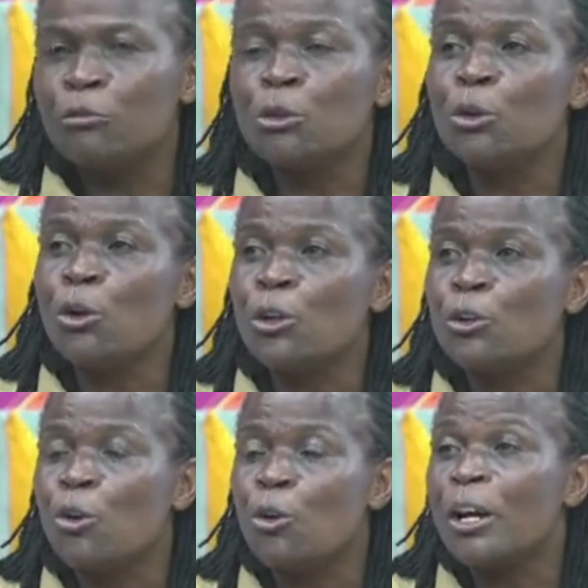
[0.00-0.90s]
If you
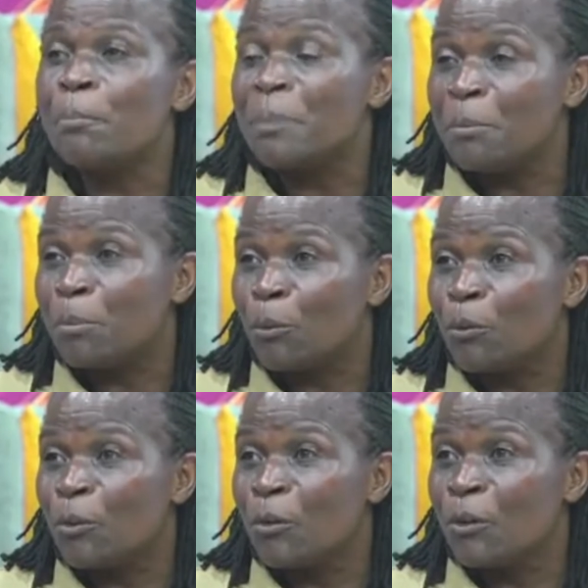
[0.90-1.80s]
don't honor people,
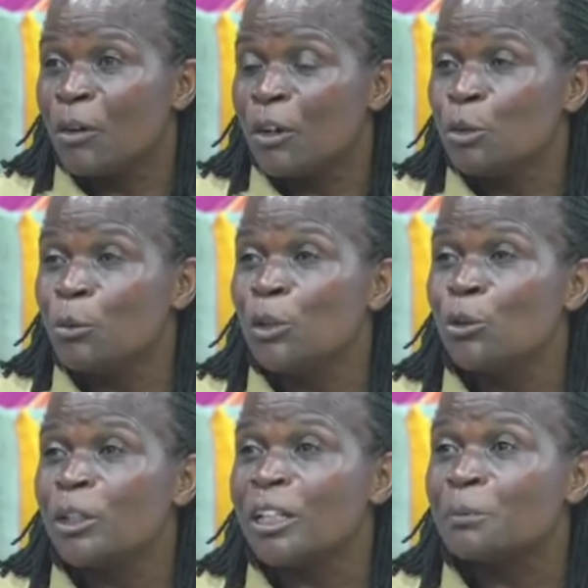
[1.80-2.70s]
you will
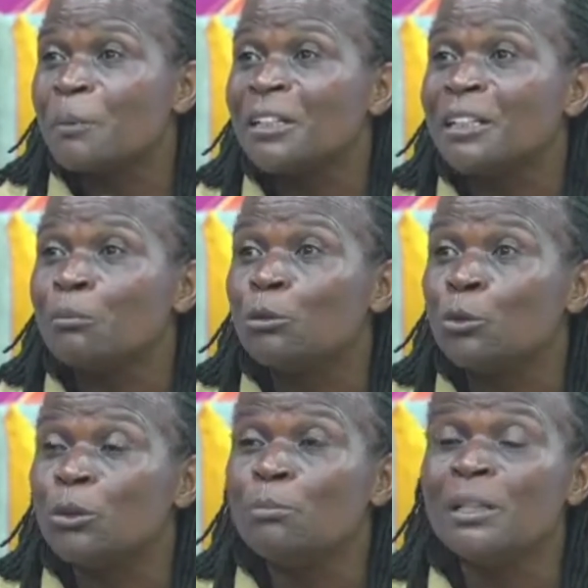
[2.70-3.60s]
not expect them
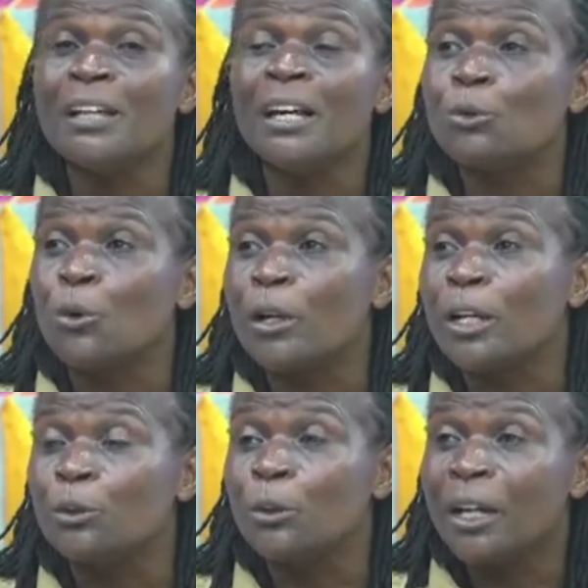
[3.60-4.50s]
to be there to
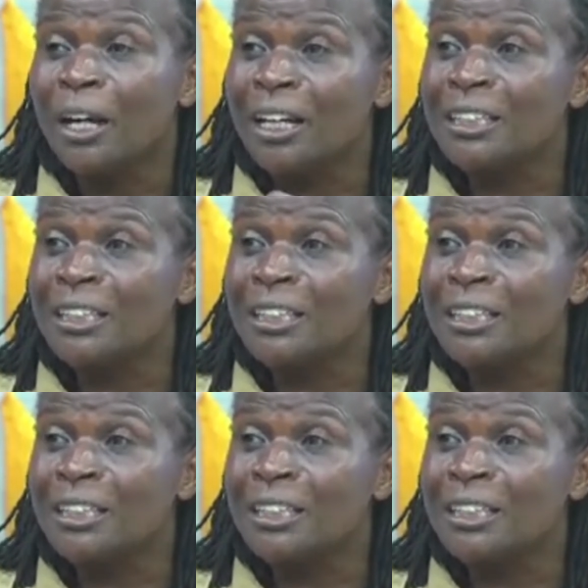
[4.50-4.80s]
honor you.